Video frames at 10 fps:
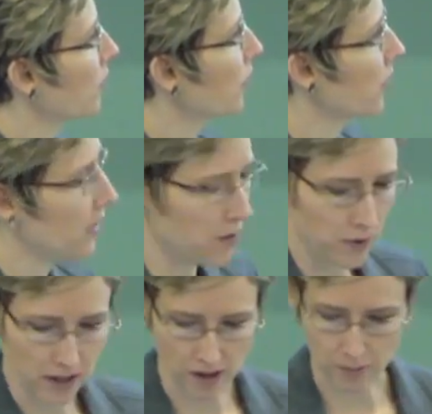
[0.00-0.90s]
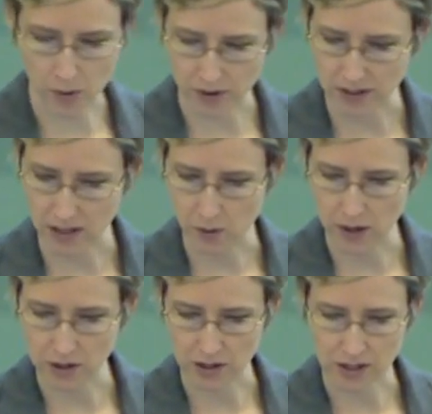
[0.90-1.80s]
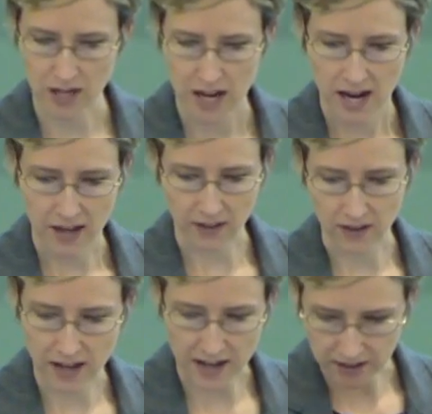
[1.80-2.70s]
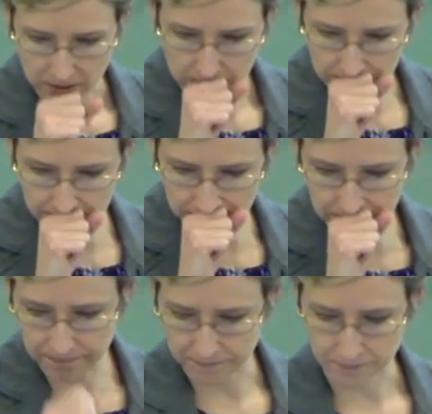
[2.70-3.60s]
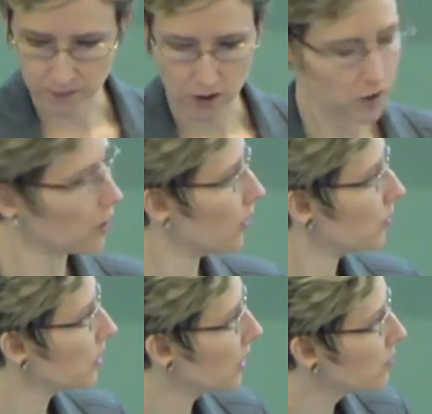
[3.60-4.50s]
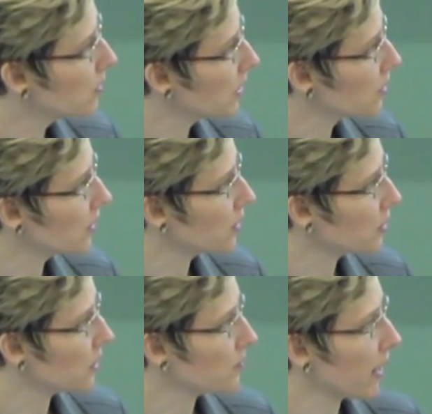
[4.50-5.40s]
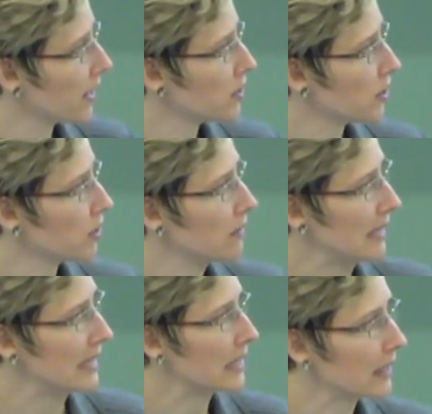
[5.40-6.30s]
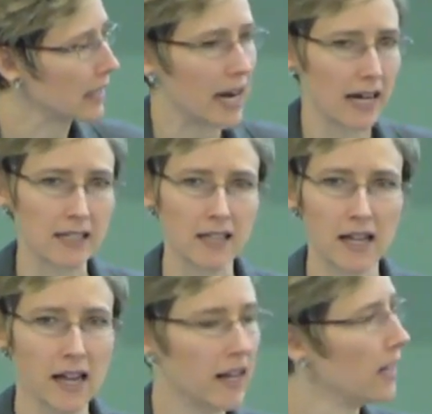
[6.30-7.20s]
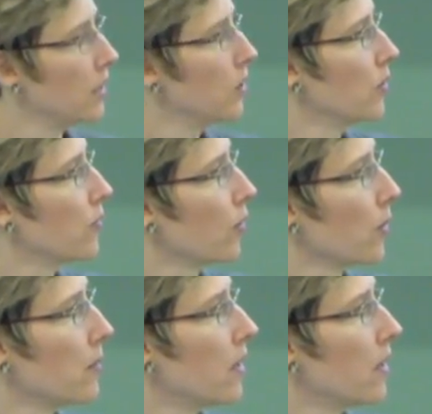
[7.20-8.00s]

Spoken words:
for the really important equations in the class. So change in potential energy is minus q e delta x in a uniform